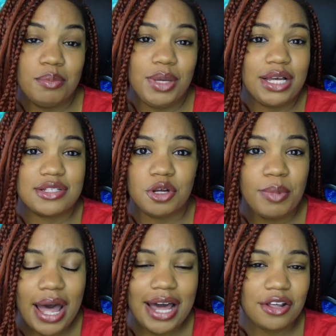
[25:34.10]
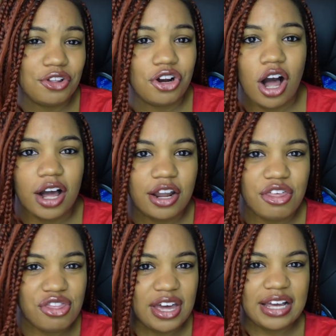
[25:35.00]
because they're mad and they're not going to
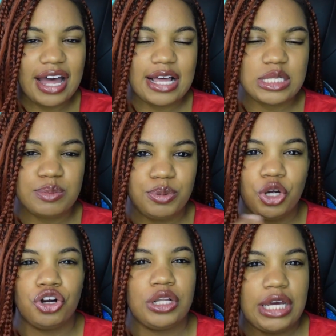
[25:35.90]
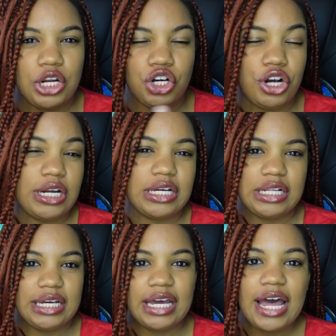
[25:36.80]
think as purely and
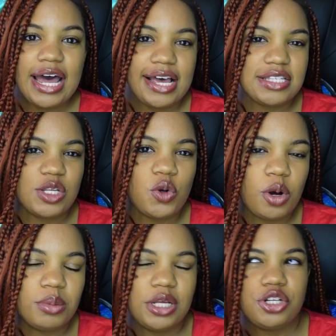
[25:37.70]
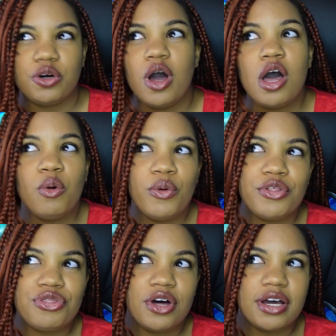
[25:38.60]
critically as they normally do. With
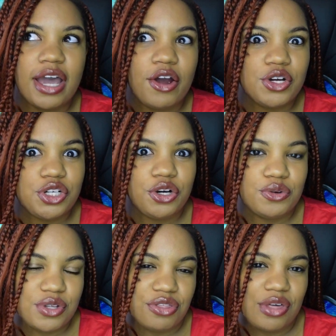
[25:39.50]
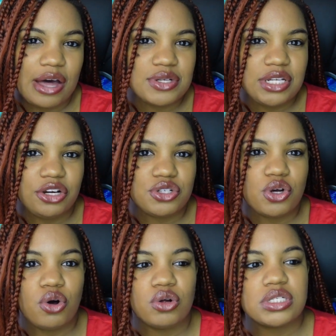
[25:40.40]
a character who's a thousand years
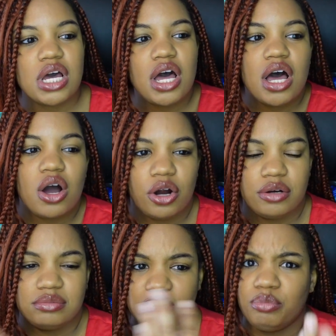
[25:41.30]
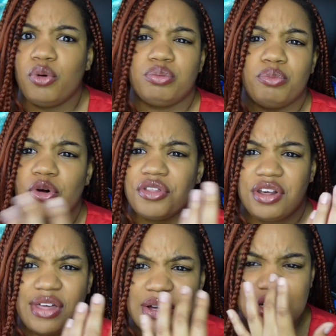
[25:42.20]
old, or more, more than a
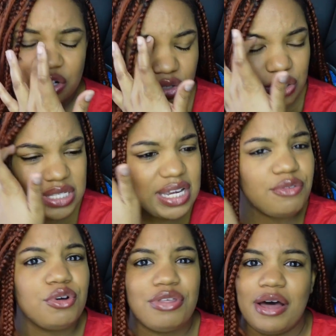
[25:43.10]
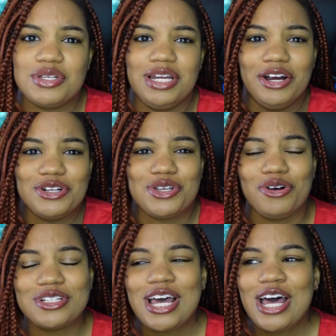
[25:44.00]
thousand years old, several thousand years
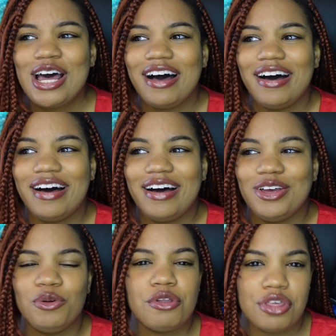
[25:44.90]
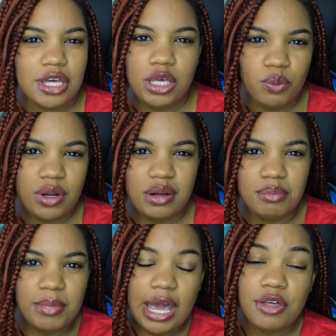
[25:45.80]
old, uh, you would think you
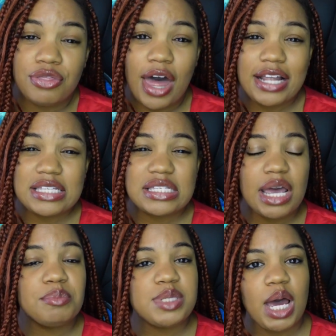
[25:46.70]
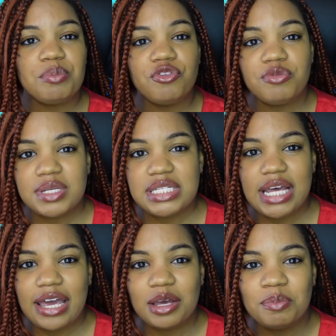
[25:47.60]
wouldn't make that same type of
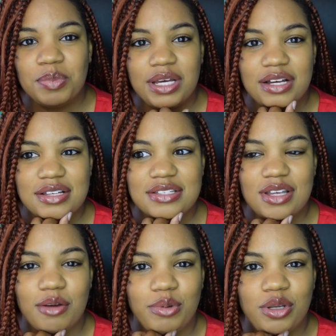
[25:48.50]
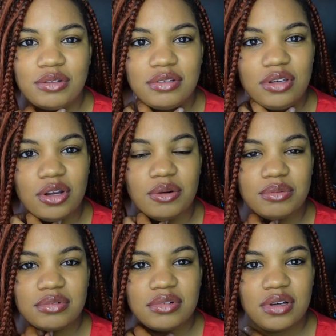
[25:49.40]
mistake because, I mean, you know,
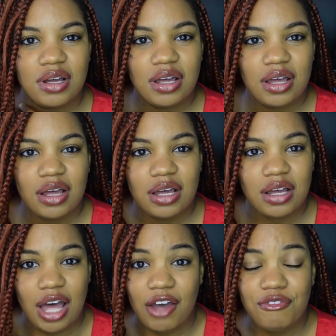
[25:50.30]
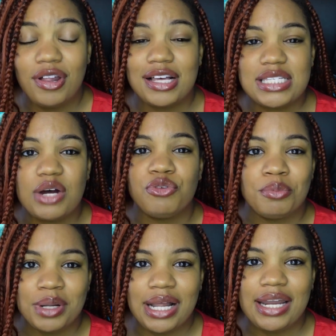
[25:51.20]
I feel like several
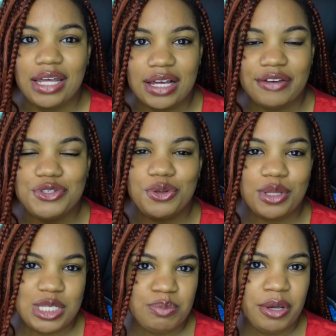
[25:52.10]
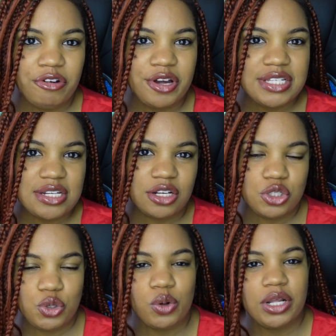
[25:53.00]
millennia gives you the experience in
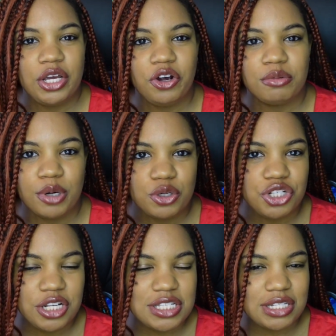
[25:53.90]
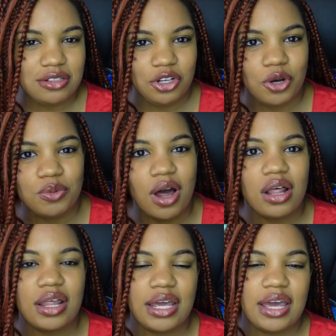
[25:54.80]
controlling your emotions and, you know,
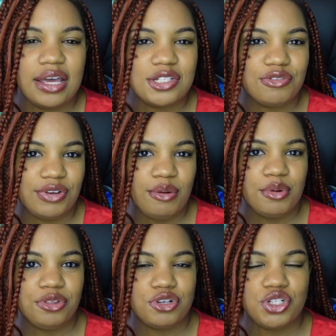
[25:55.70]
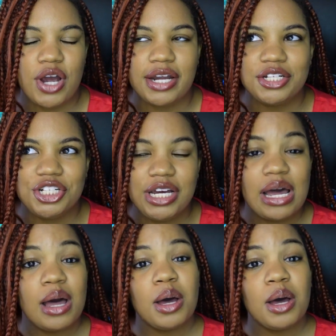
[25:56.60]
not letting it interfere with your strategy.